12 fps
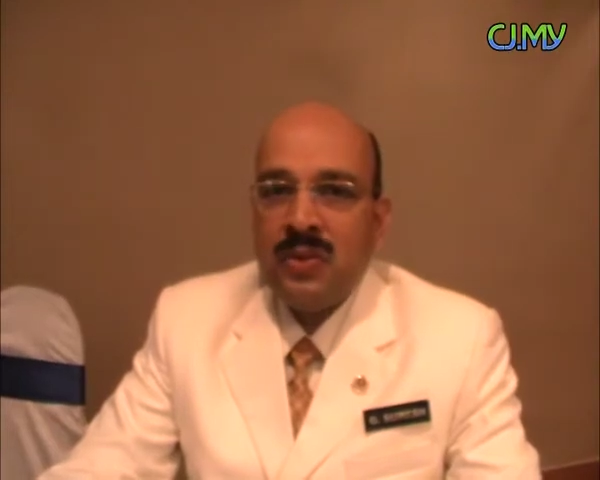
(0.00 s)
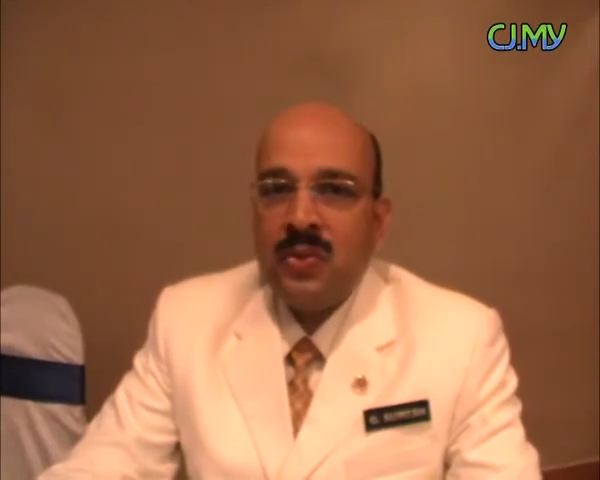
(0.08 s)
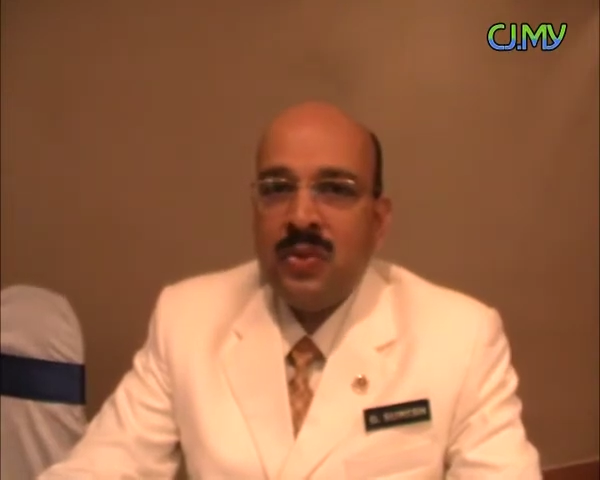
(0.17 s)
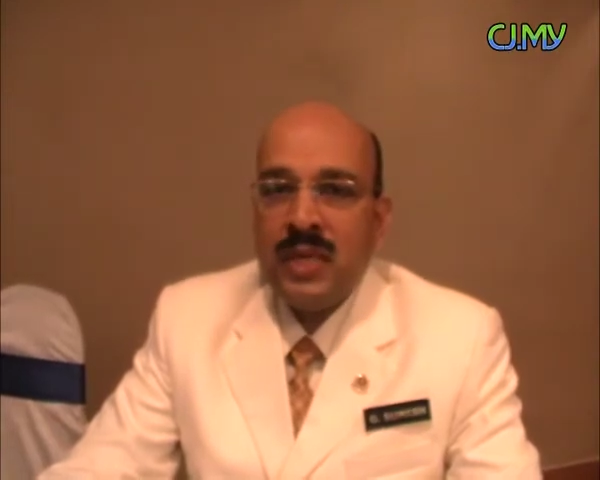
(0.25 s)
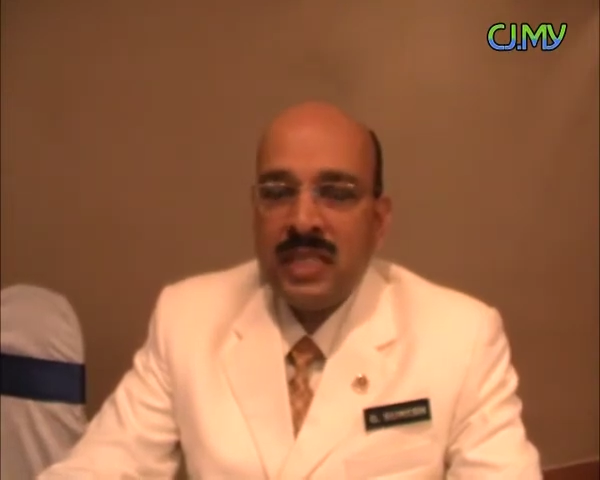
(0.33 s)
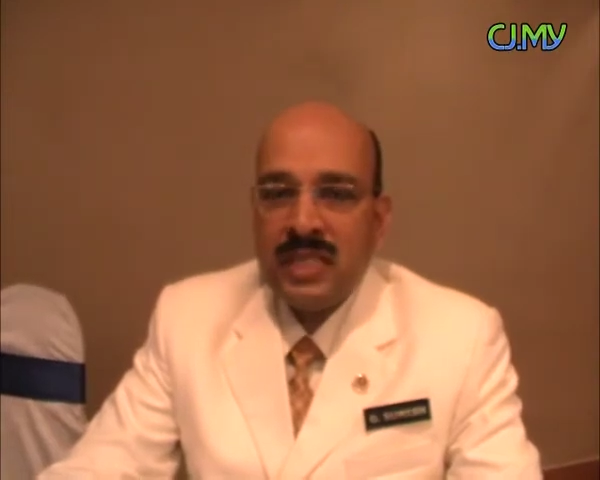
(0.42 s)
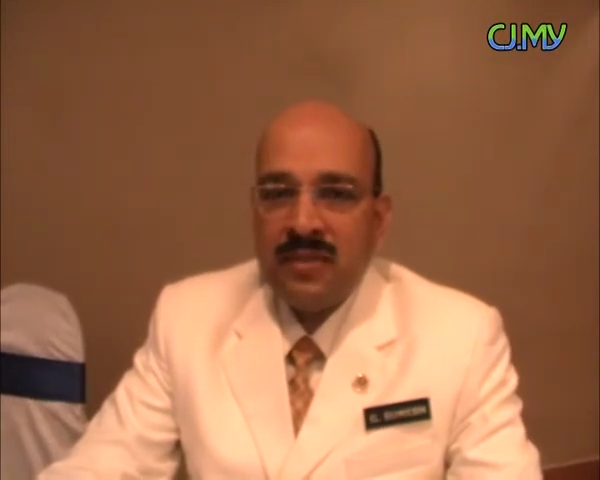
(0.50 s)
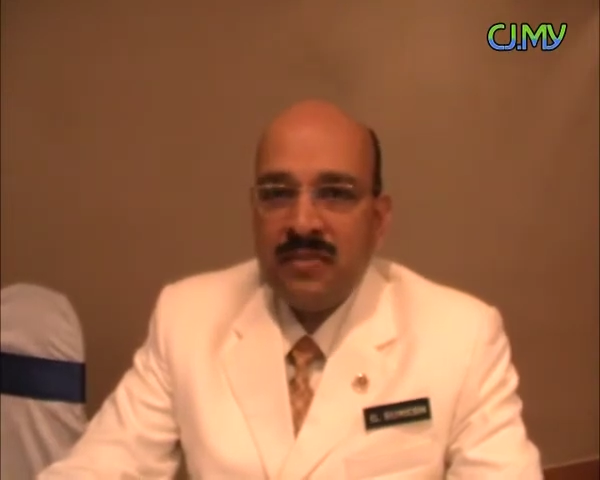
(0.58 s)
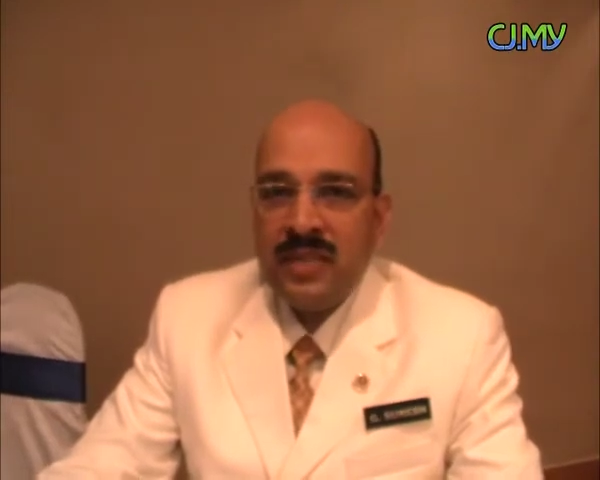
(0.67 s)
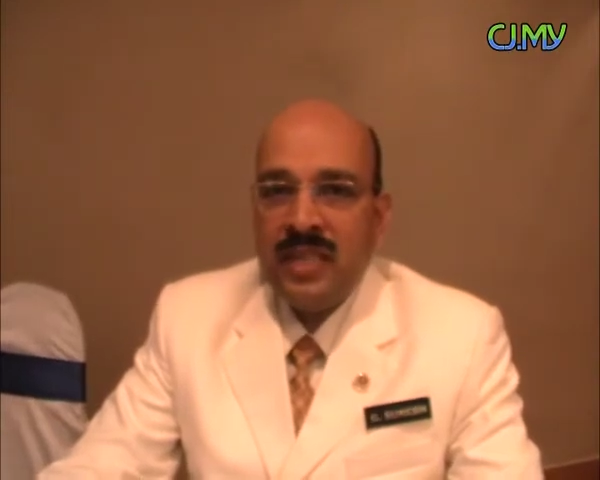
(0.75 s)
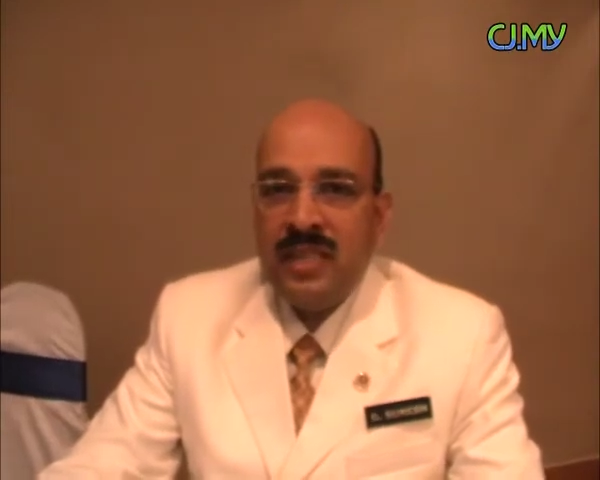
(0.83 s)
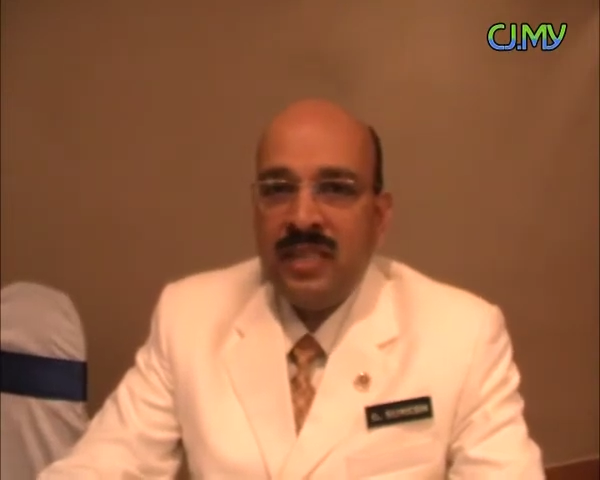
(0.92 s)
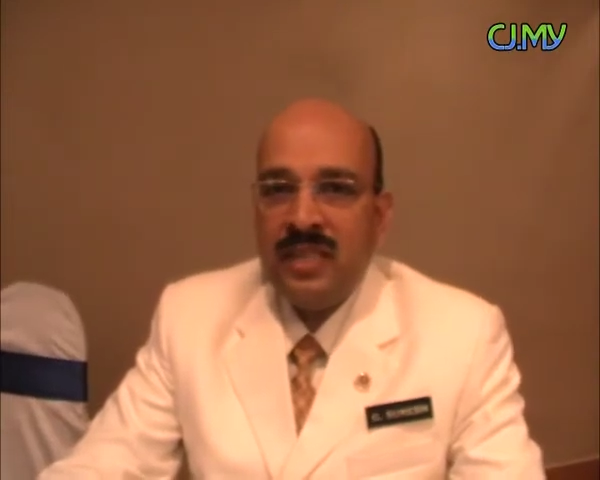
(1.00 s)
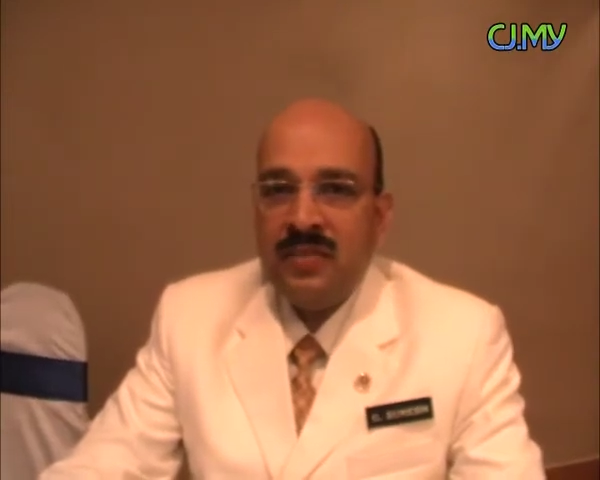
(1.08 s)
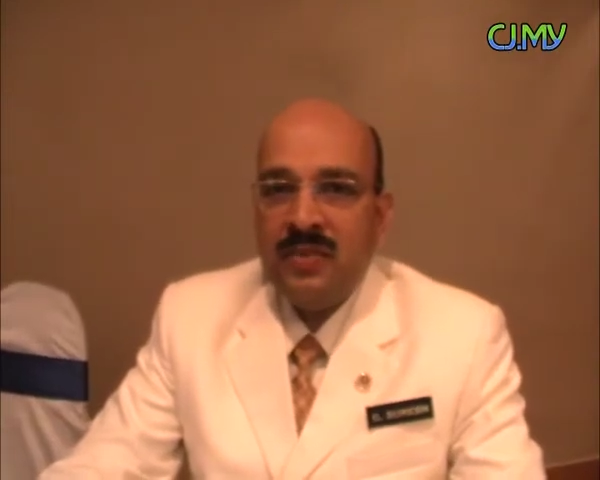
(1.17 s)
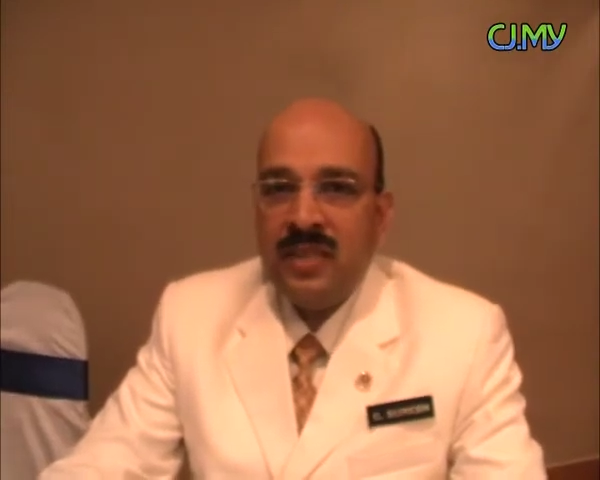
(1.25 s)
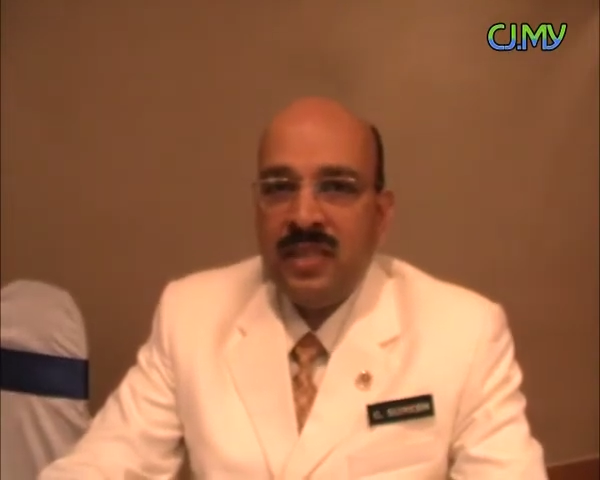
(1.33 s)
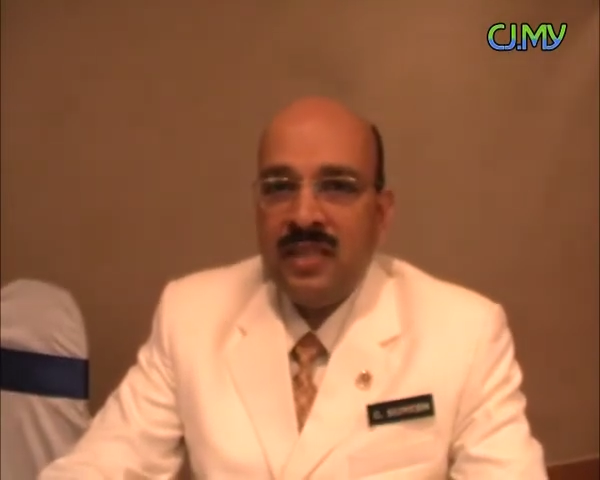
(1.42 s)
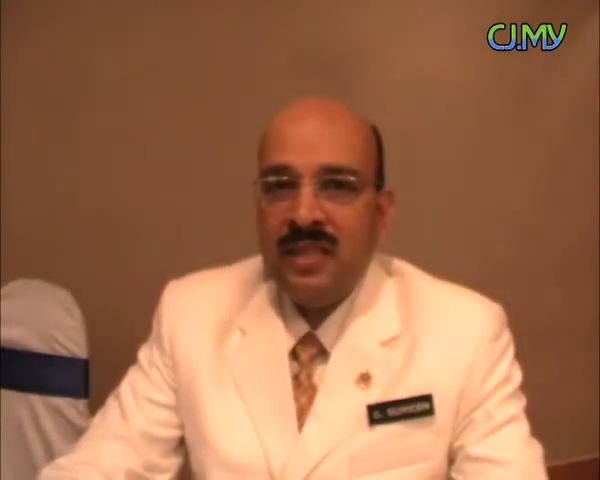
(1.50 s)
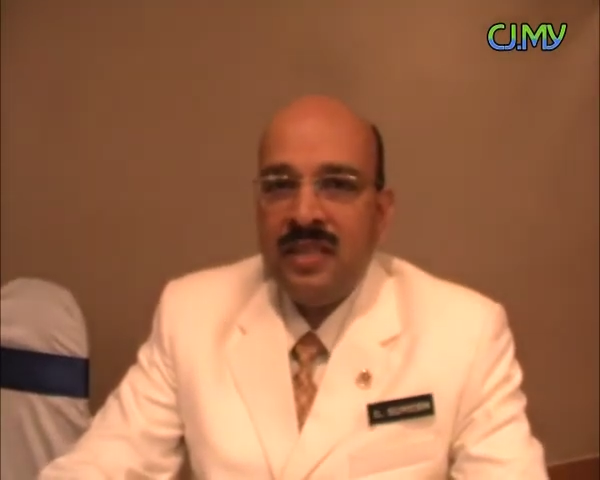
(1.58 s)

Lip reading: who are suffering in this world